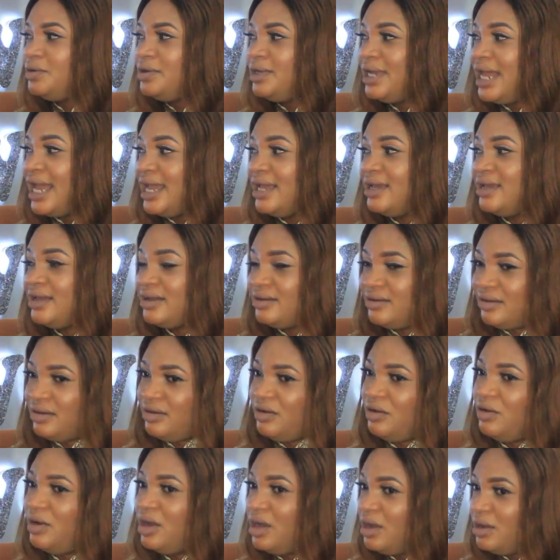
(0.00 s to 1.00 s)
Like
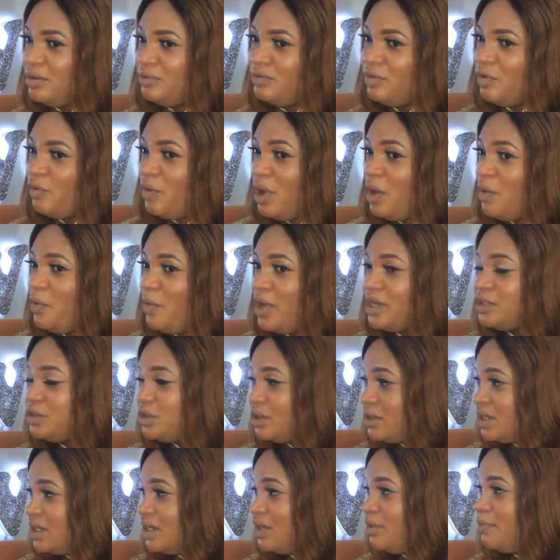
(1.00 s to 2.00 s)
when we were
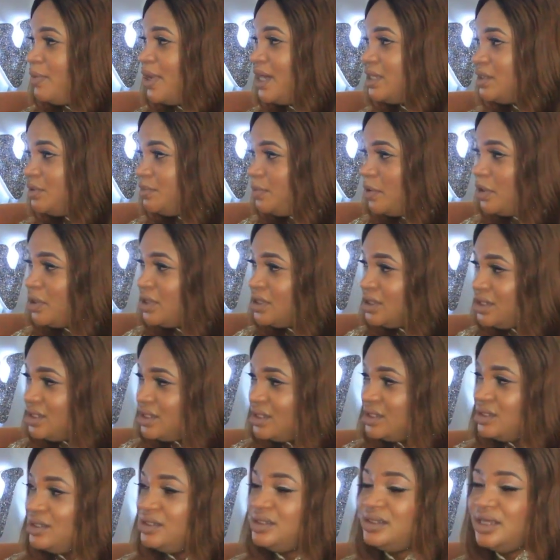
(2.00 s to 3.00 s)
talking about the
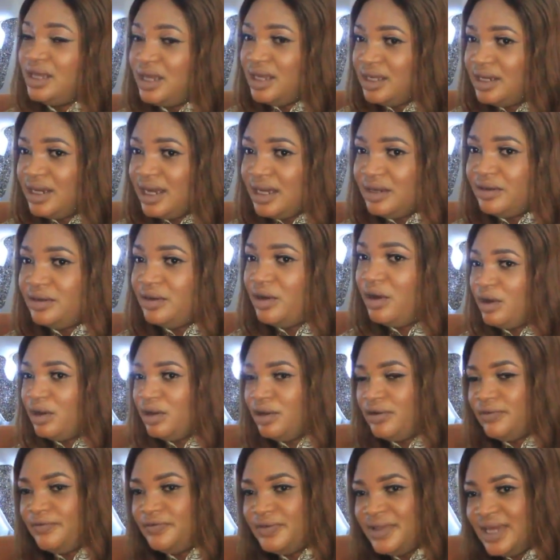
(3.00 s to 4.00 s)
politics thing and
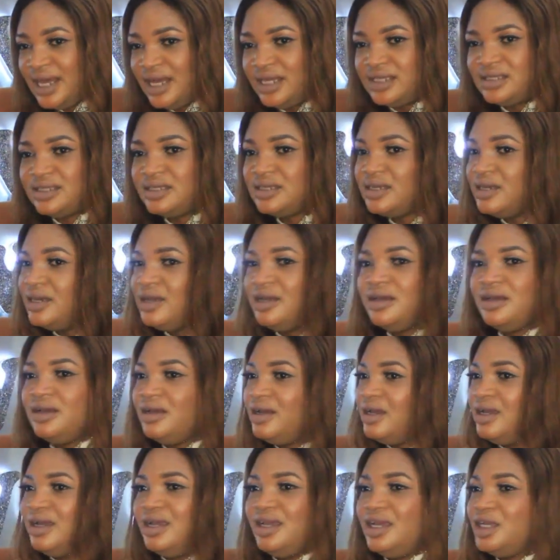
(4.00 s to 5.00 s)
all of that,
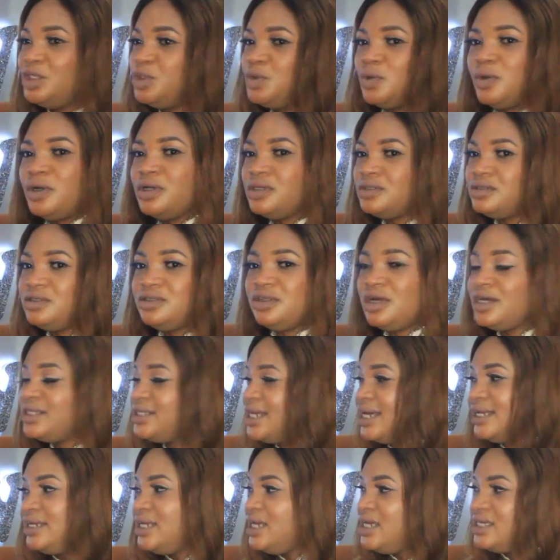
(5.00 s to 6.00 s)
it was not
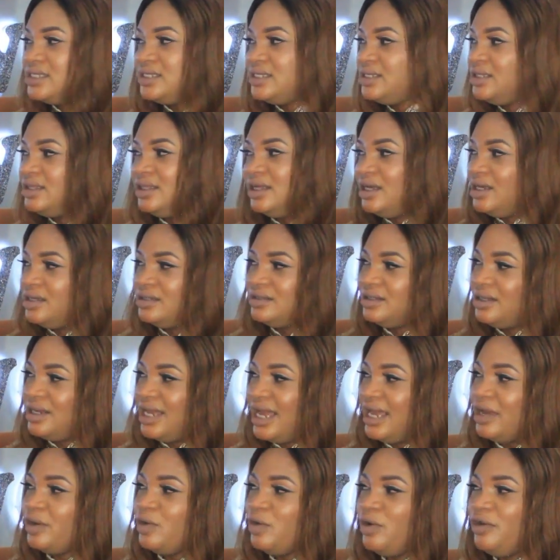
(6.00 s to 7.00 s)
an easy thing.
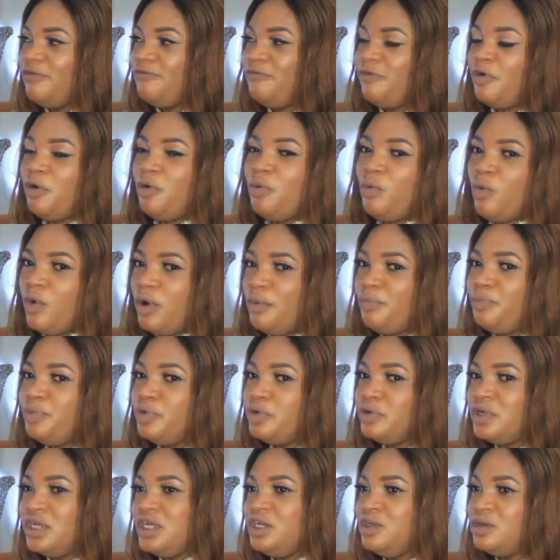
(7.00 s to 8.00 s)
Like going from one
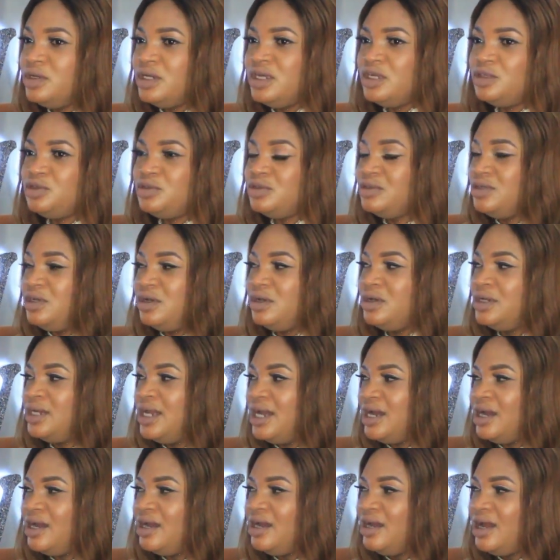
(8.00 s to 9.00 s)
polling unit to the
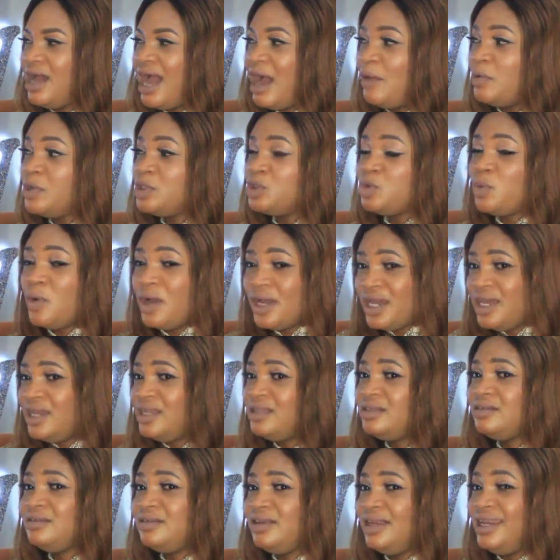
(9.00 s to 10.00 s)
other. I was
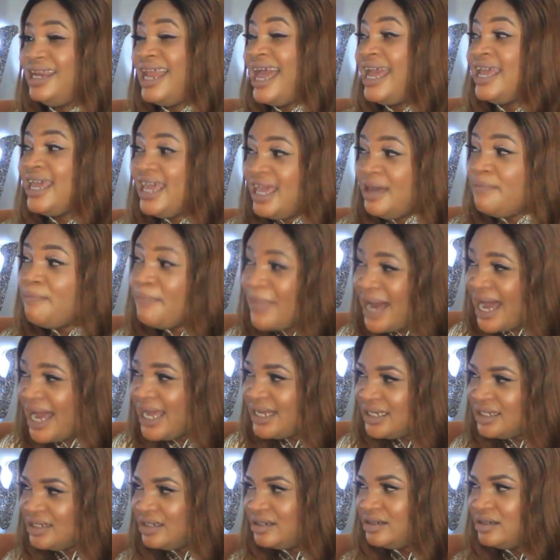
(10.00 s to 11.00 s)
working like a
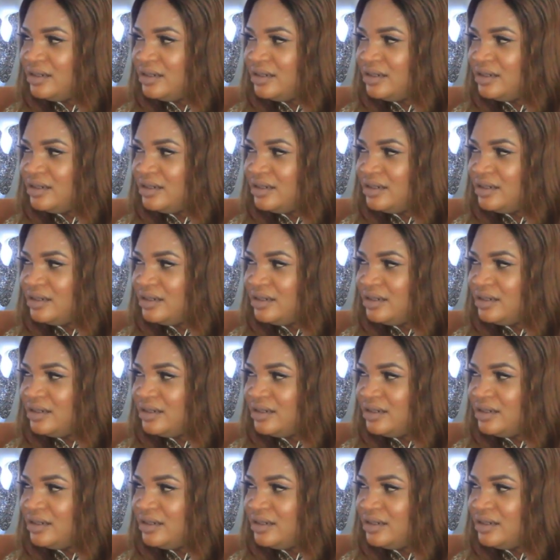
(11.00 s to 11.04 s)
man.